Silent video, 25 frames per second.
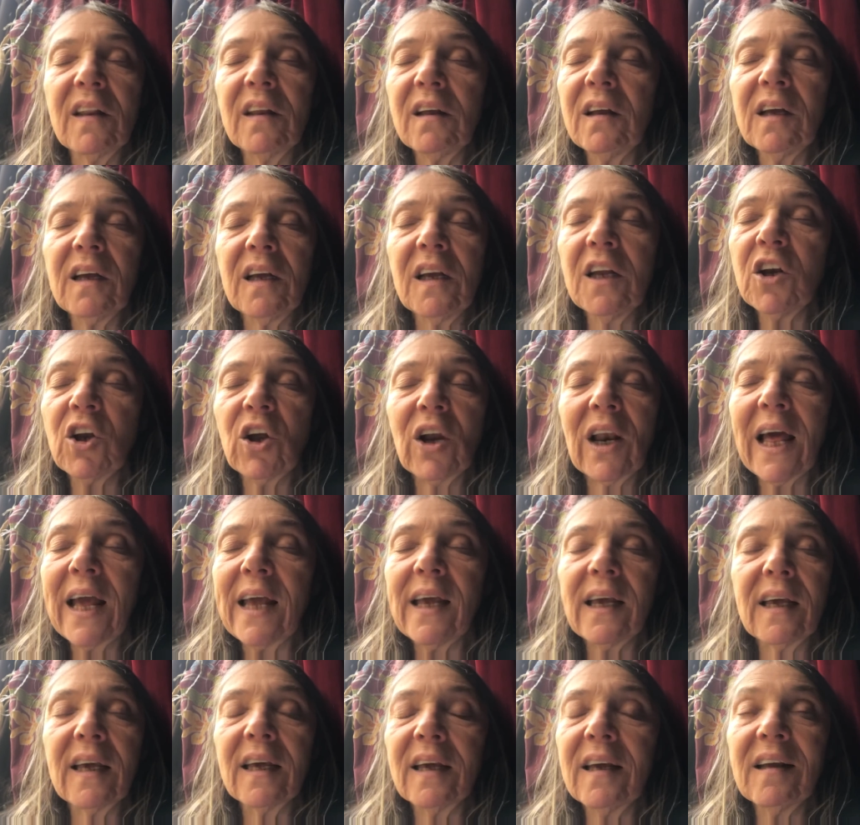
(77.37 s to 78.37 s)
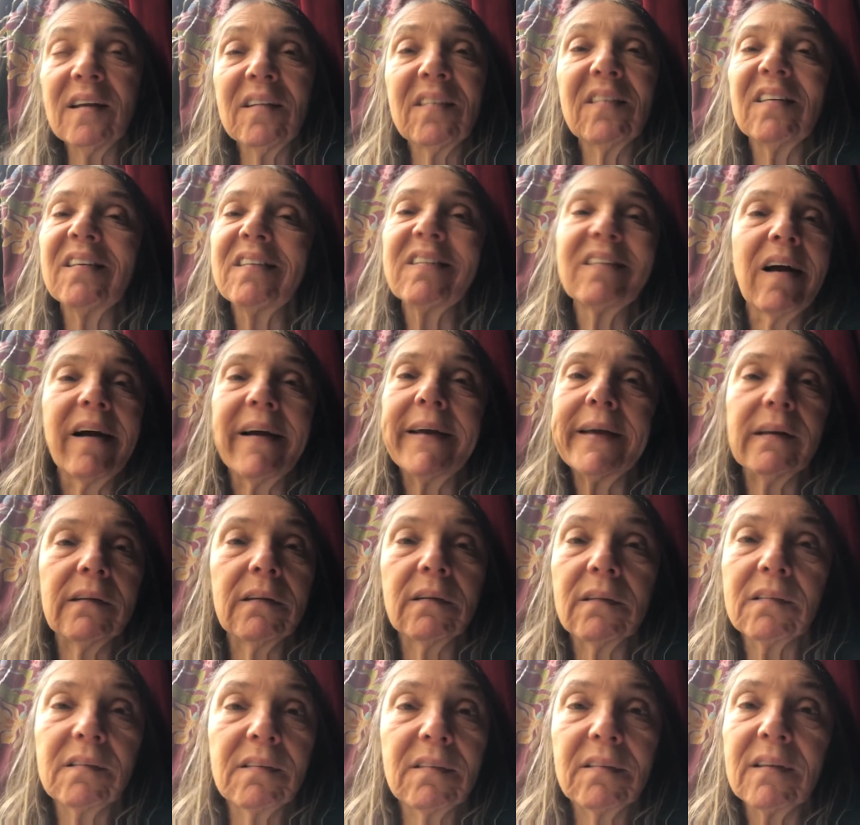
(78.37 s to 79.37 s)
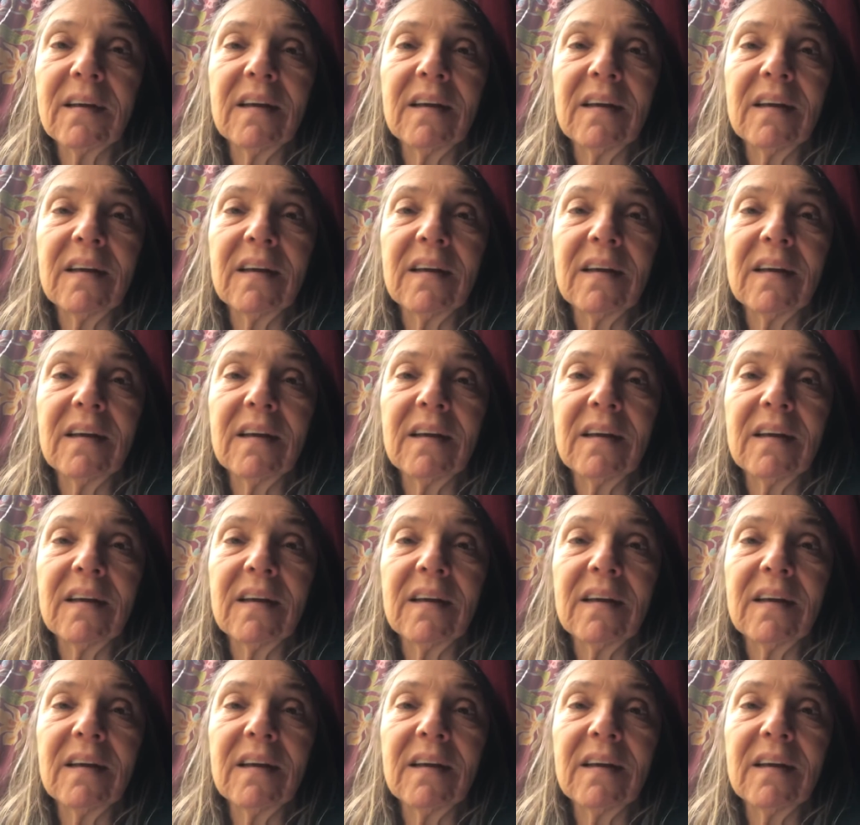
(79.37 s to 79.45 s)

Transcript: it's a science.